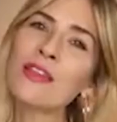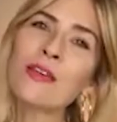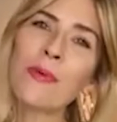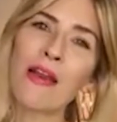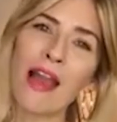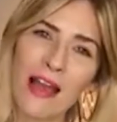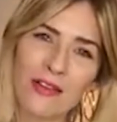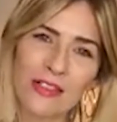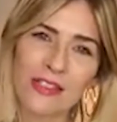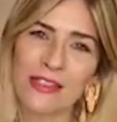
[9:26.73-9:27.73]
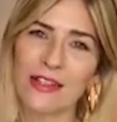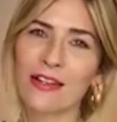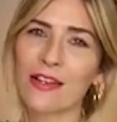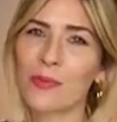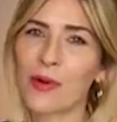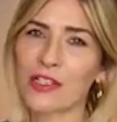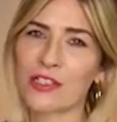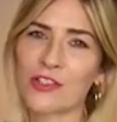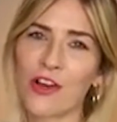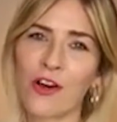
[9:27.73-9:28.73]
think about how to style a
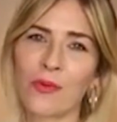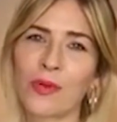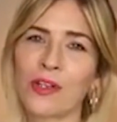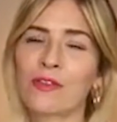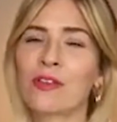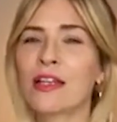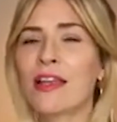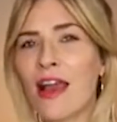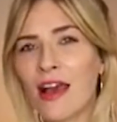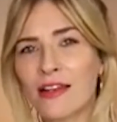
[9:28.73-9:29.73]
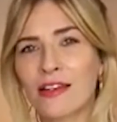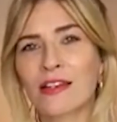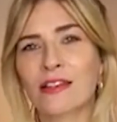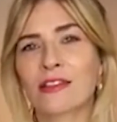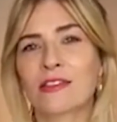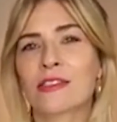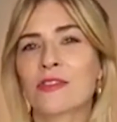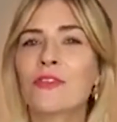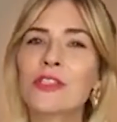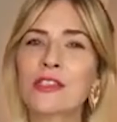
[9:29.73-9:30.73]
Breton top in a really elegant and
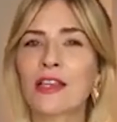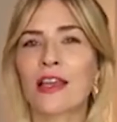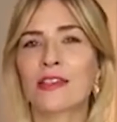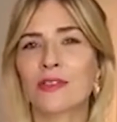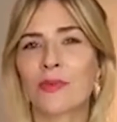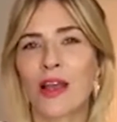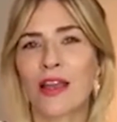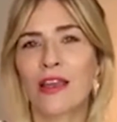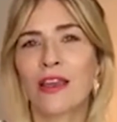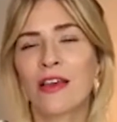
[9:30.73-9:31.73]
sophisticated way,